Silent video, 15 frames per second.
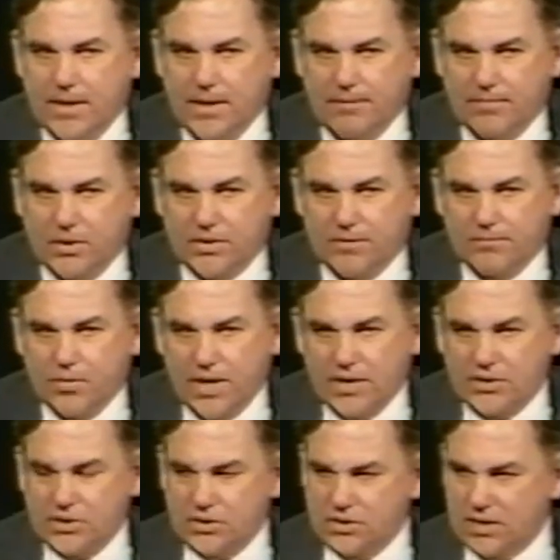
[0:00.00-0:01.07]
but the
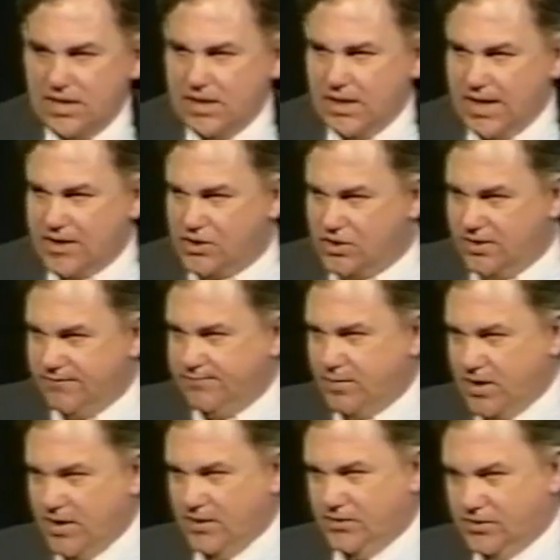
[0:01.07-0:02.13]
press is a collection of
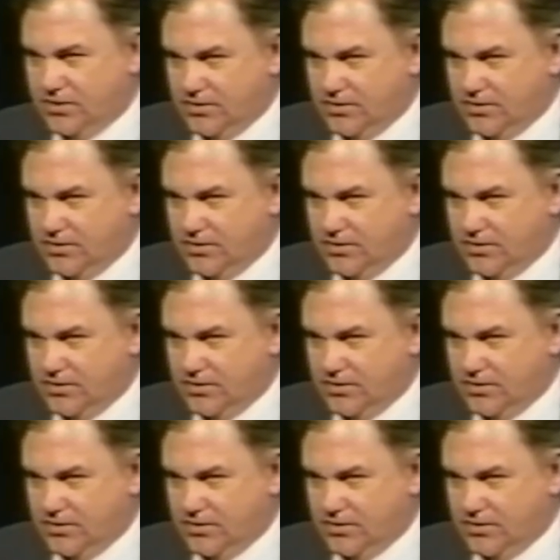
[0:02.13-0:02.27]
parts.